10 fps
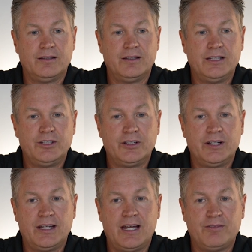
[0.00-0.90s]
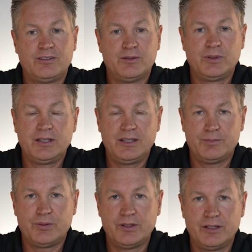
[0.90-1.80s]
then you're going to have typically a
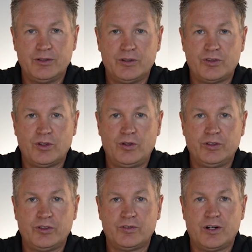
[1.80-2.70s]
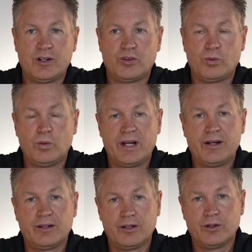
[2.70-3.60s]
pretty good result as far as
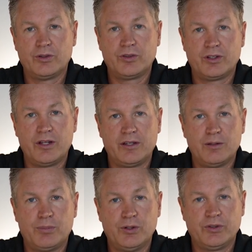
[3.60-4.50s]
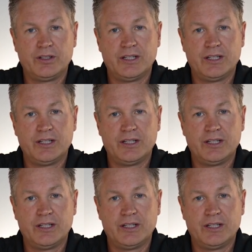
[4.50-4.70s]
wear goes on the opposing